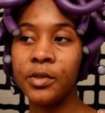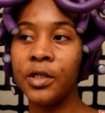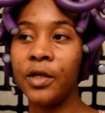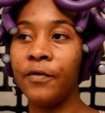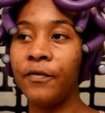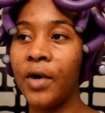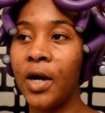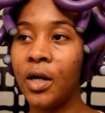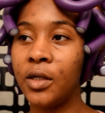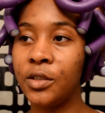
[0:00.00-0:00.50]

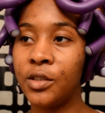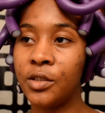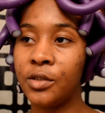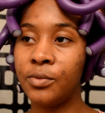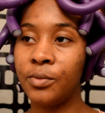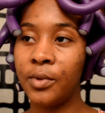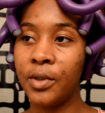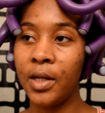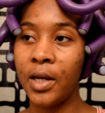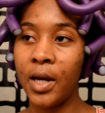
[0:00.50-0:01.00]
If I just
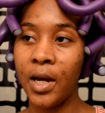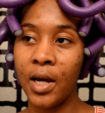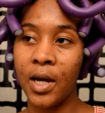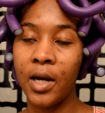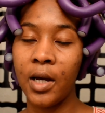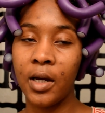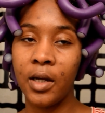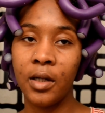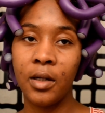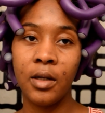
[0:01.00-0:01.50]
want to
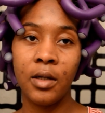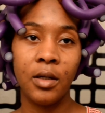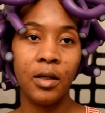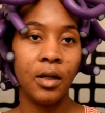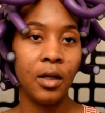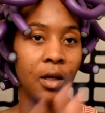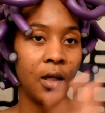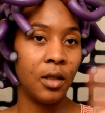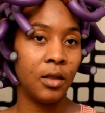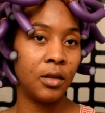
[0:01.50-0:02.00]
add
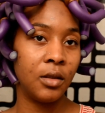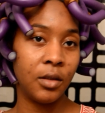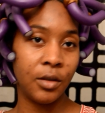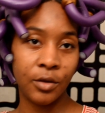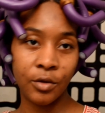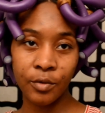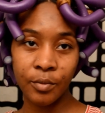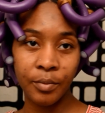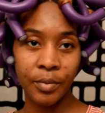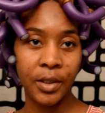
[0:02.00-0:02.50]
a
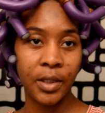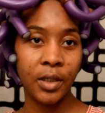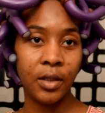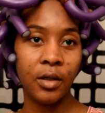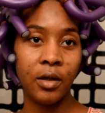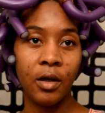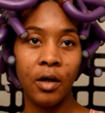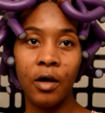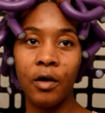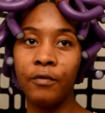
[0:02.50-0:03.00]
little
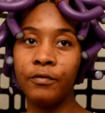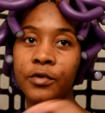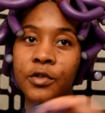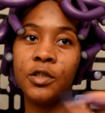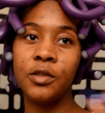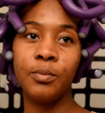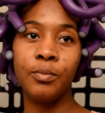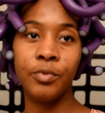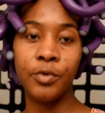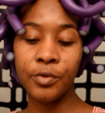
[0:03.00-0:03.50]
bit of
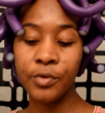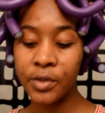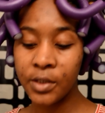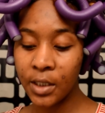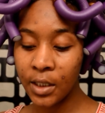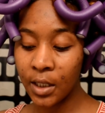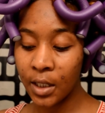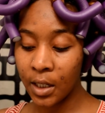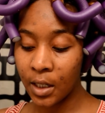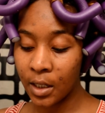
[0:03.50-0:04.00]

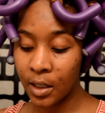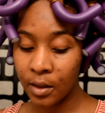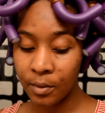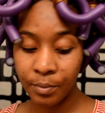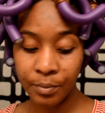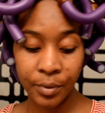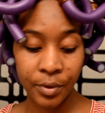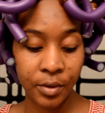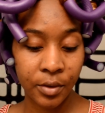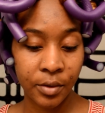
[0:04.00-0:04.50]
sprucing up.